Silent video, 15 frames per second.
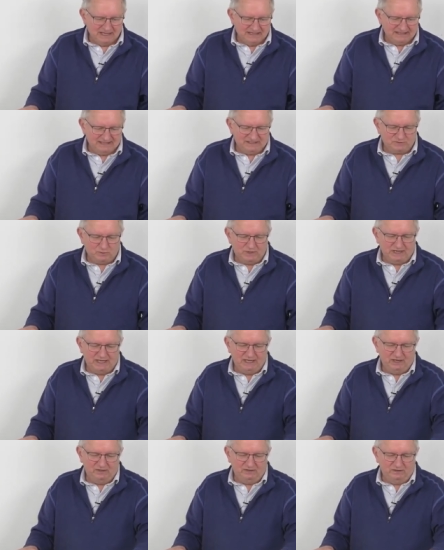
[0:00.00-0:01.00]
This one
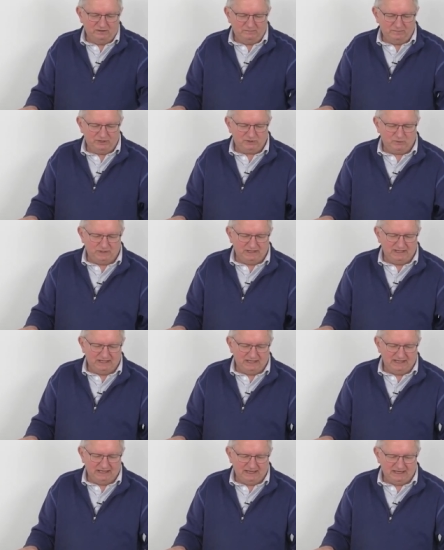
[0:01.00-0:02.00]
here, between
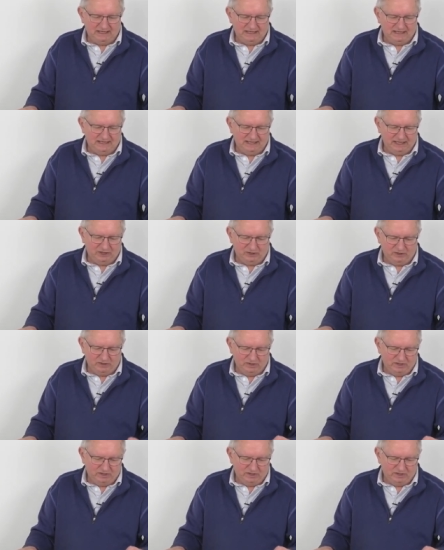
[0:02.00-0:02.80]
the inner